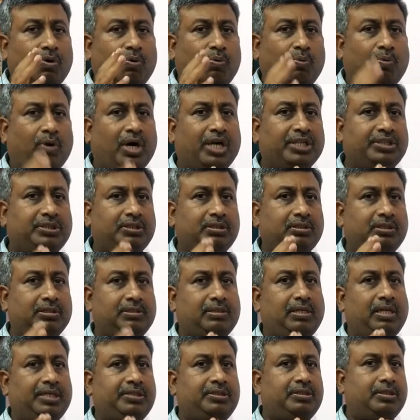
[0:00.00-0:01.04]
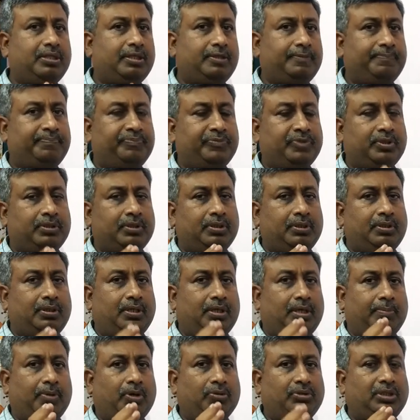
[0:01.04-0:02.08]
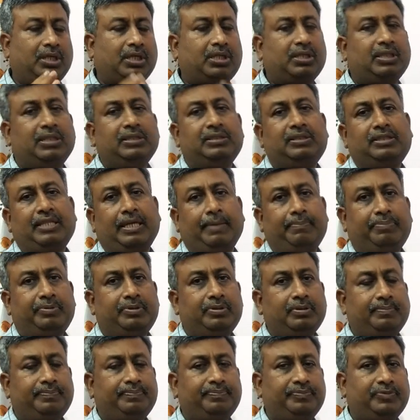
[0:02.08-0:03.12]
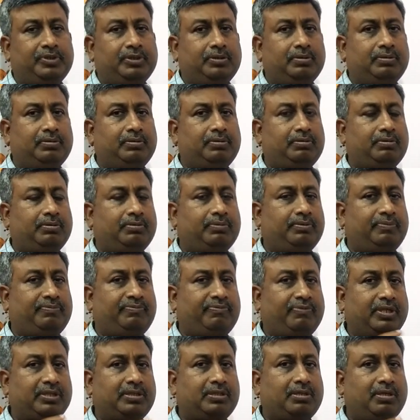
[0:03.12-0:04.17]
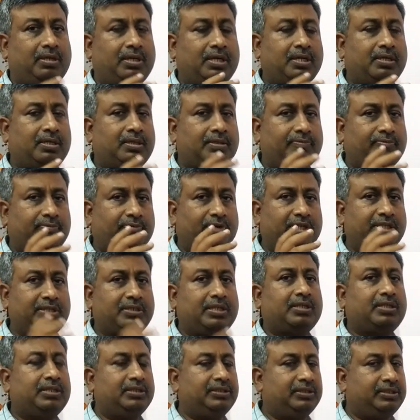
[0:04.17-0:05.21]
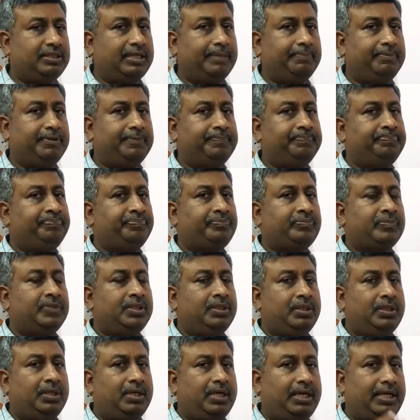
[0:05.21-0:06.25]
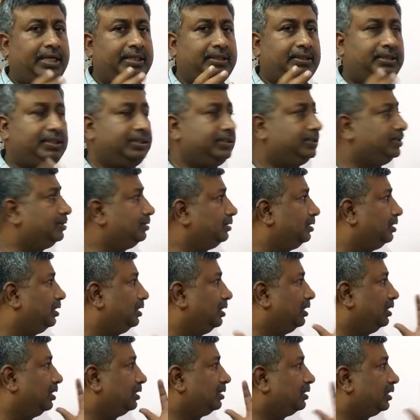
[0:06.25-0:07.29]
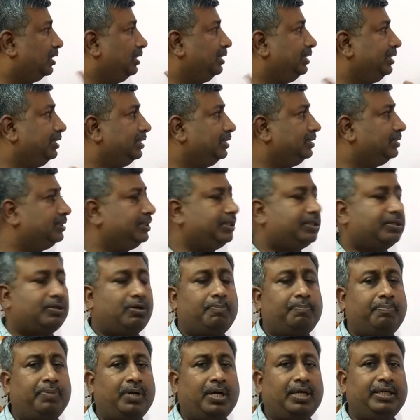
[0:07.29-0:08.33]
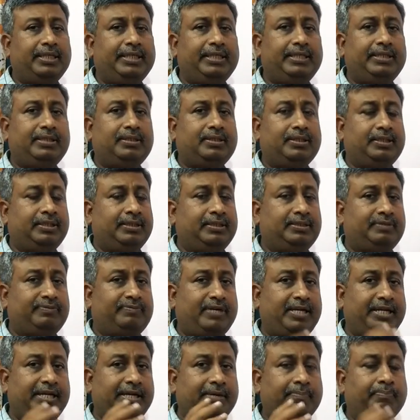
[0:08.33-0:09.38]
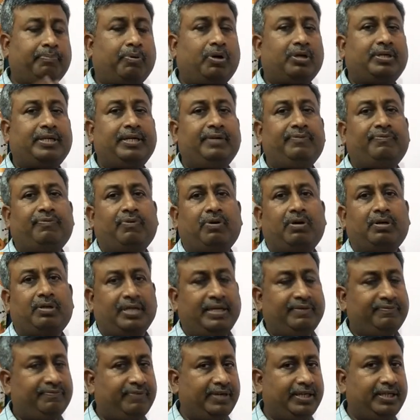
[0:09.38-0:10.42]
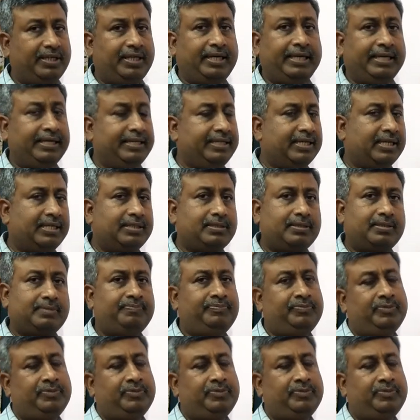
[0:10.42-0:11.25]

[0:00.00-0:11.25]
watch this lecture about the concept. So first learn what is the concept. And this contingency crop planning is very important for rainfed areas,